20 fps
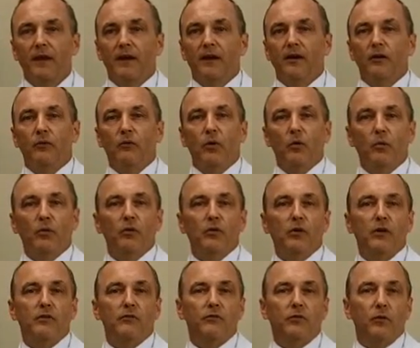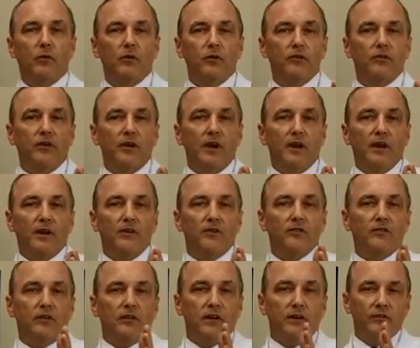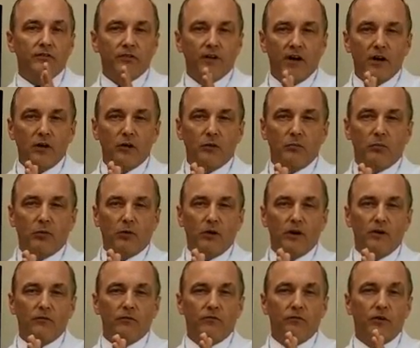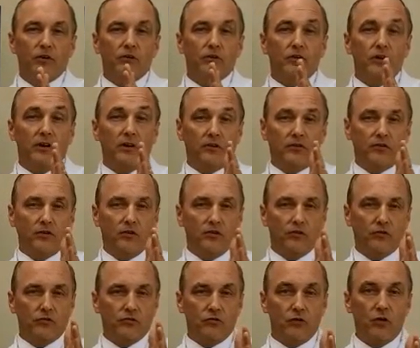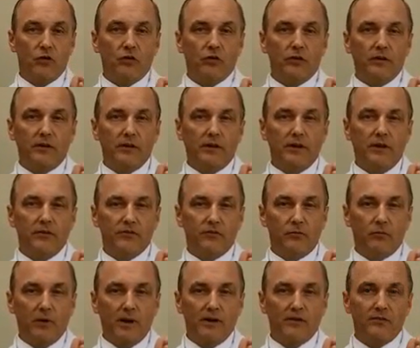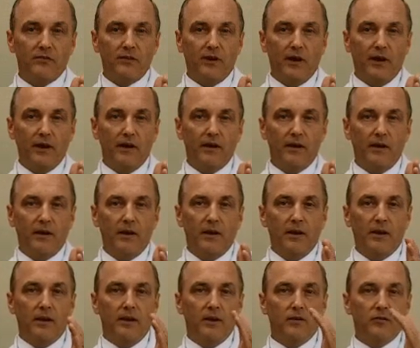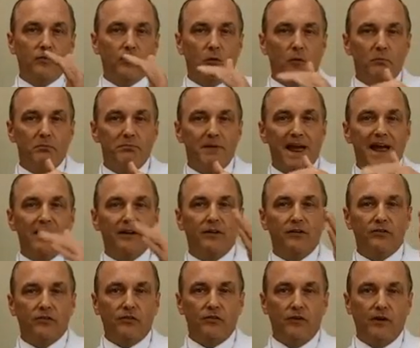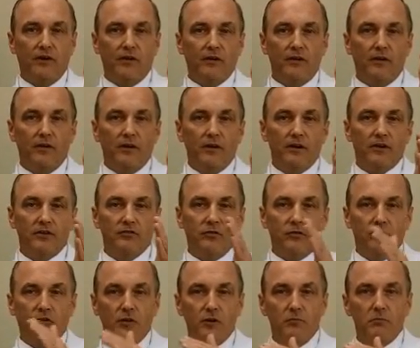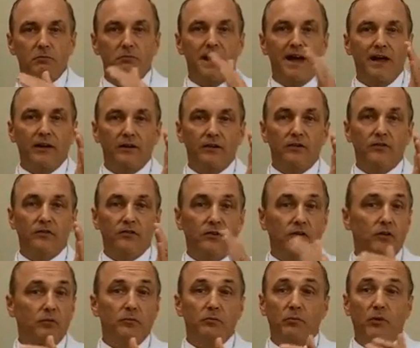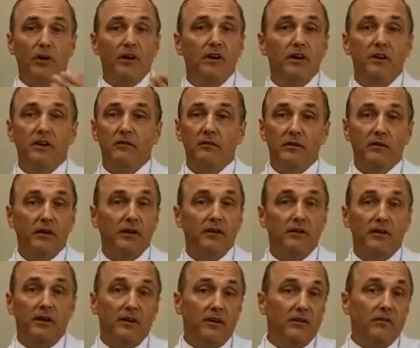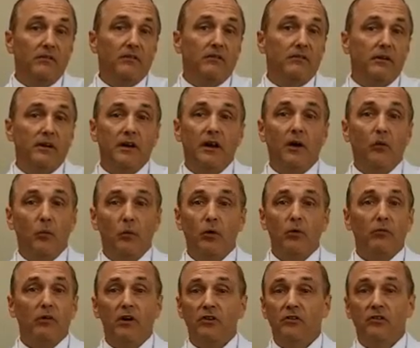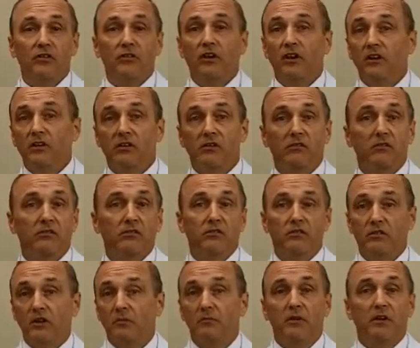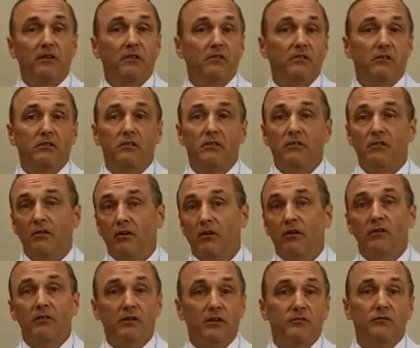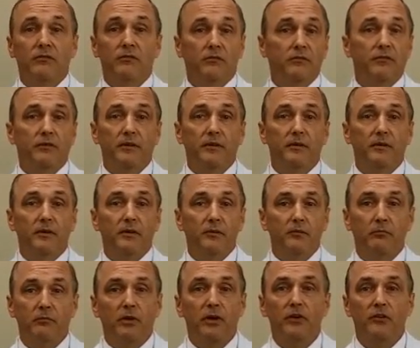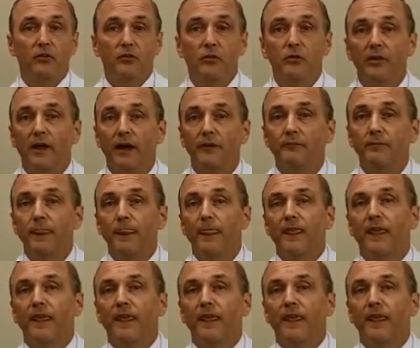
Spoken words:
What we're looking for is the left side of your brain functioning as strongly as the right side? Is there a balance there? Because if there's an imbalance, your brain can get ill and not work right, just like your stomach or your heart and liver. Brains do that.